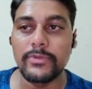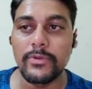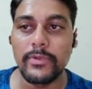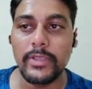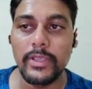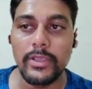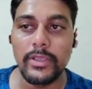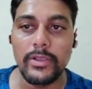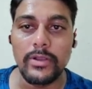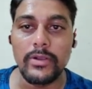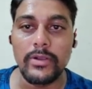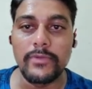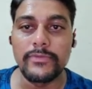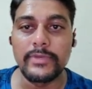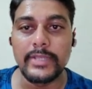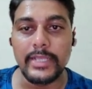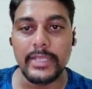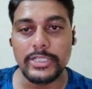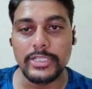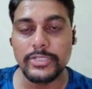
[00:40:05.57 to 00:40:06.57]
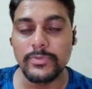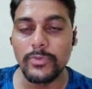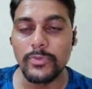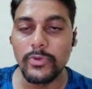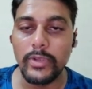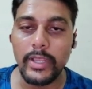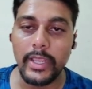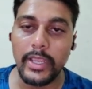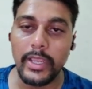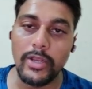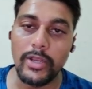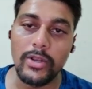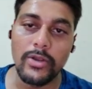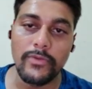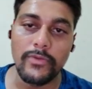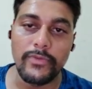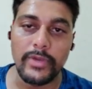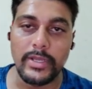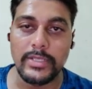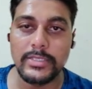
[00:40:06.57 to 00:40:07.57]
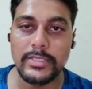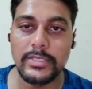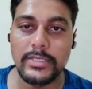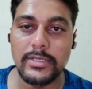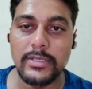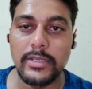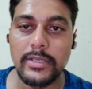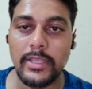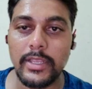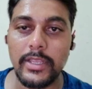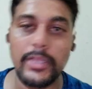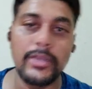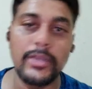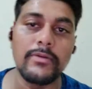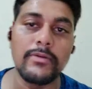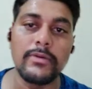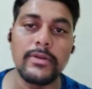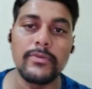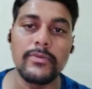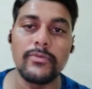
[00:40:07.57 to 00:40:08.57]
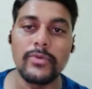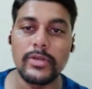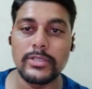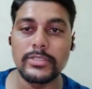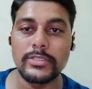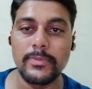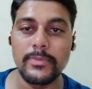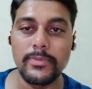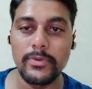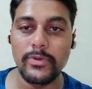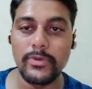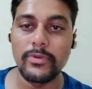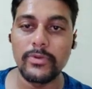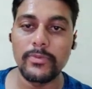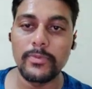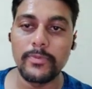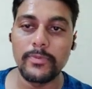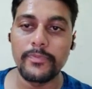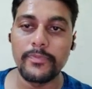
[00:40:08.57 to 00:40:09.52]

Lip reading: okay, of textbook and of answer in our WhatsApp group,